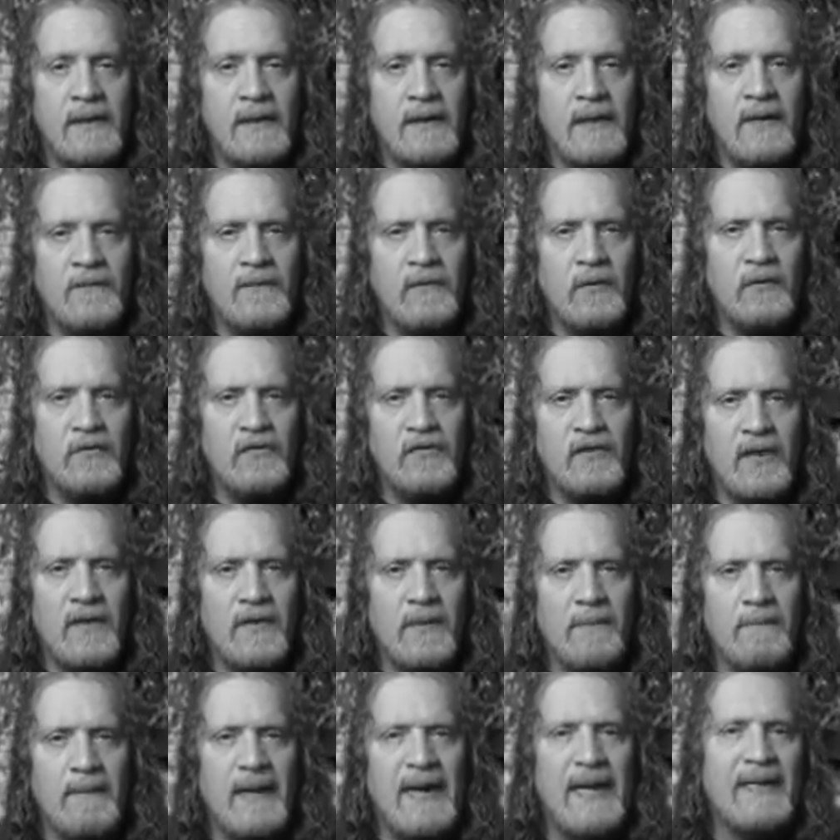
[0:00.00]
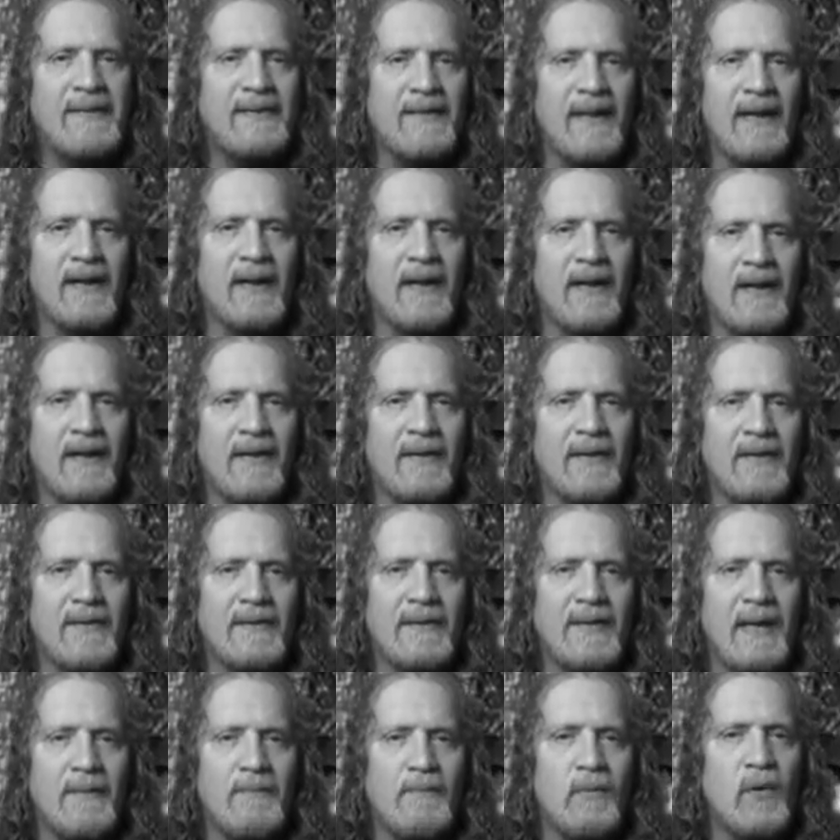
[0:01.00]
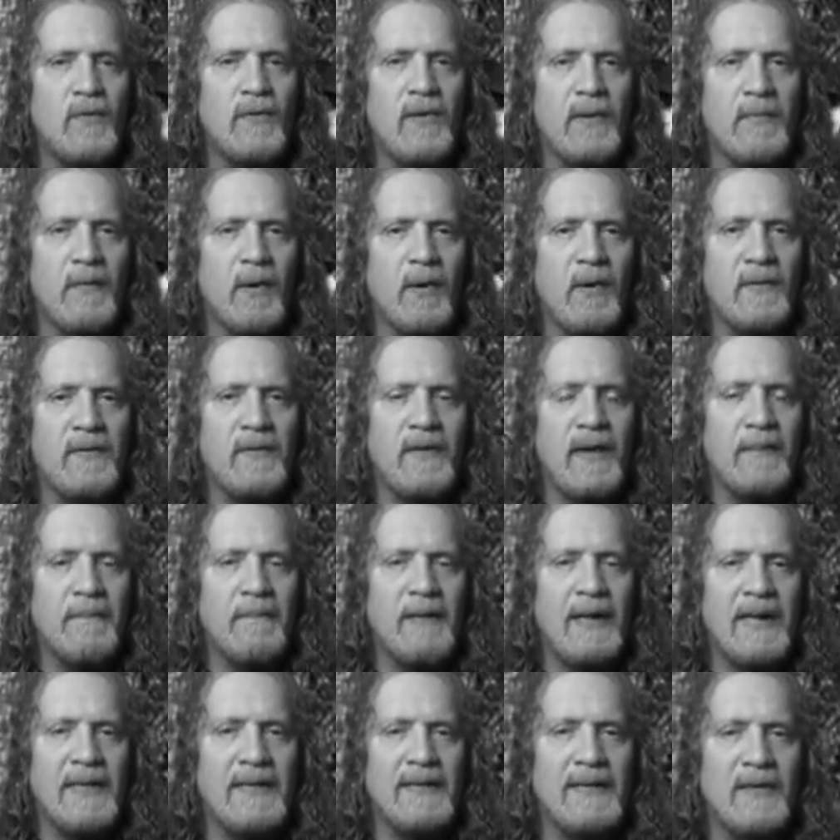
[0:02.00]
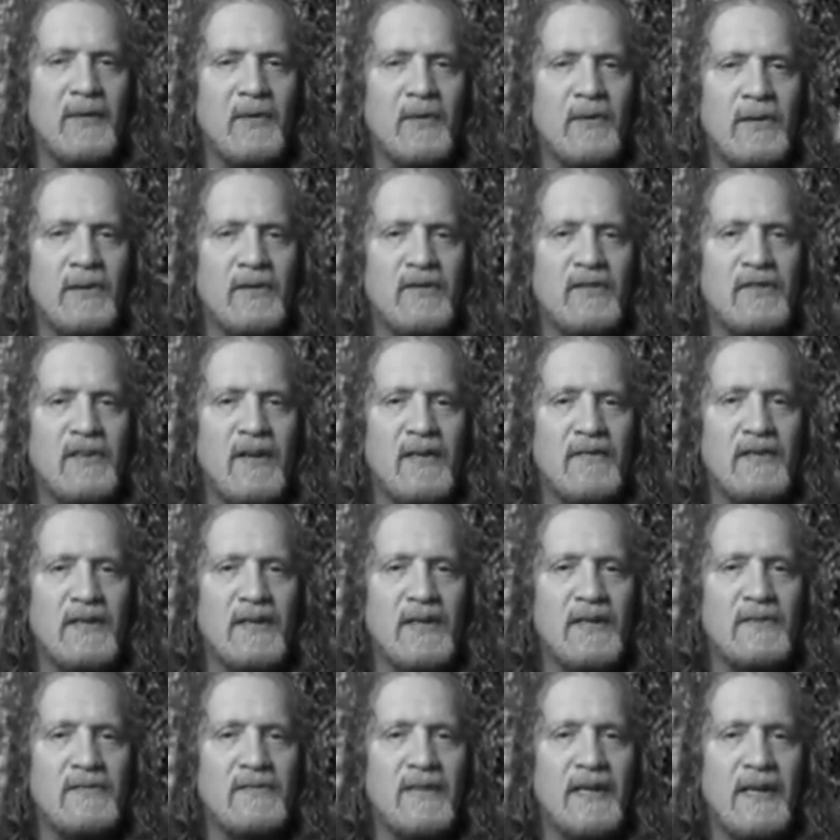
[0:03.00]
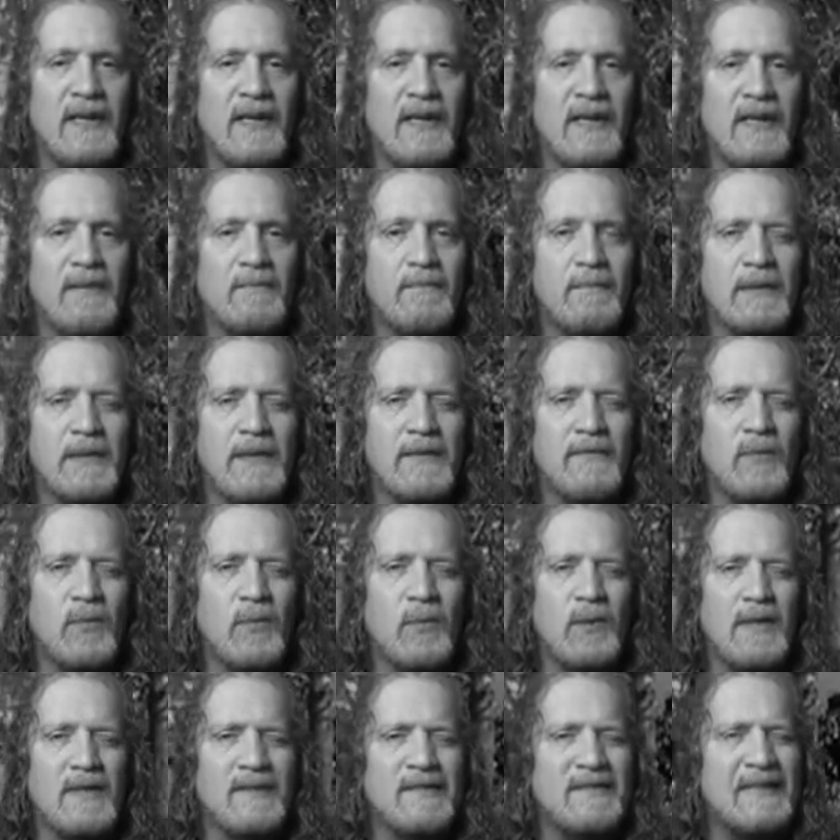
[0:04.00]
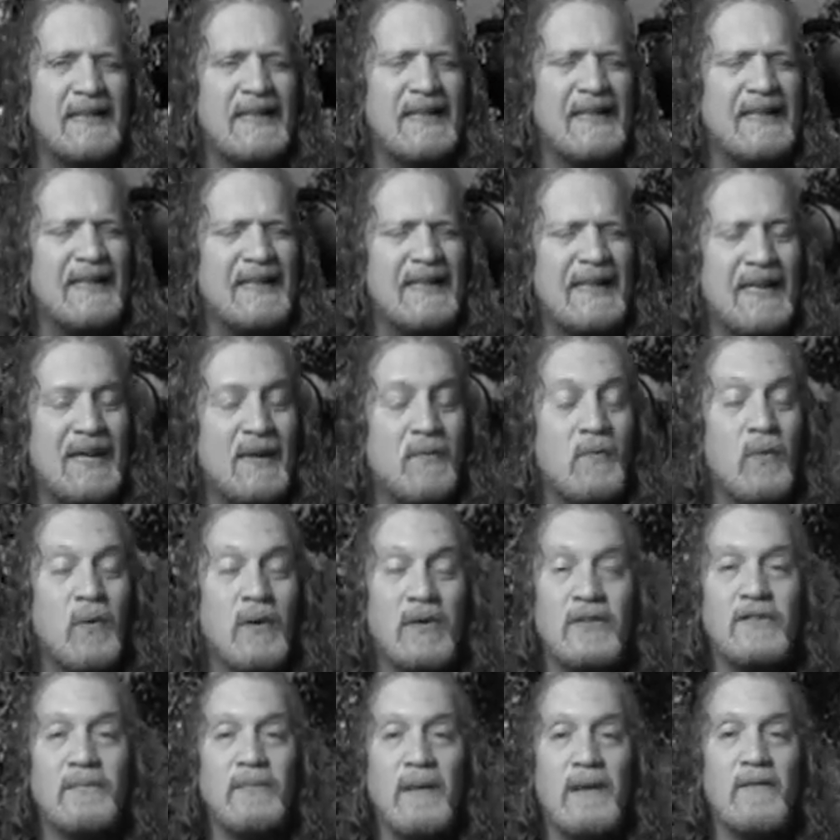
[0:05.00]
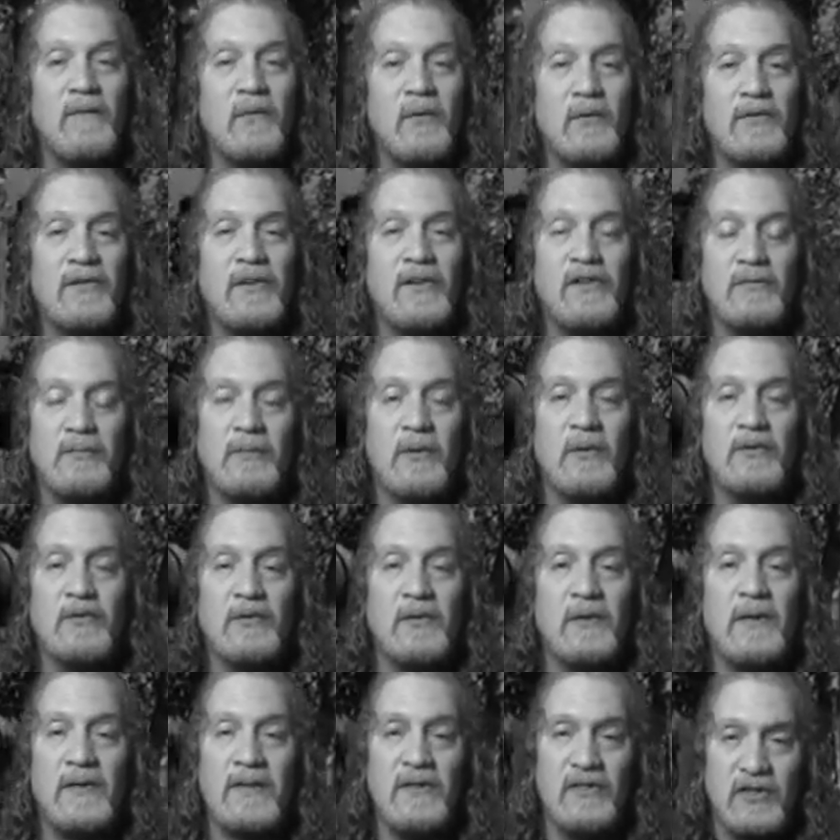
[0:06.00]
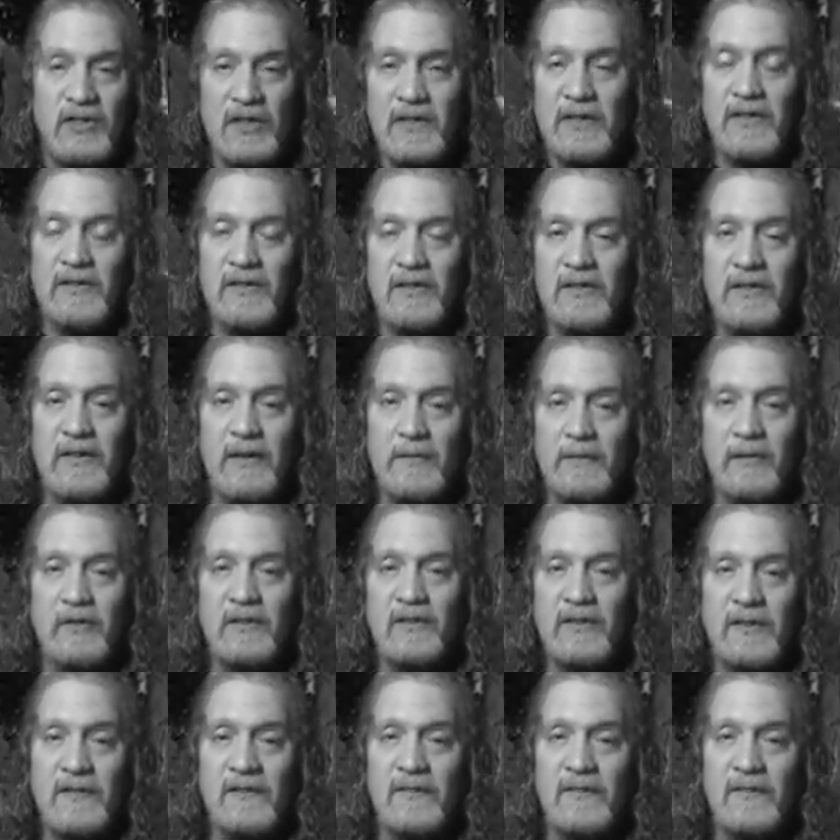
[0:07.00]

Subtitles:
I first saw The Bank Deck on an all-night movie marathon back in the early 70s, I believe it was, and it was my first exposure to the genius of W.C.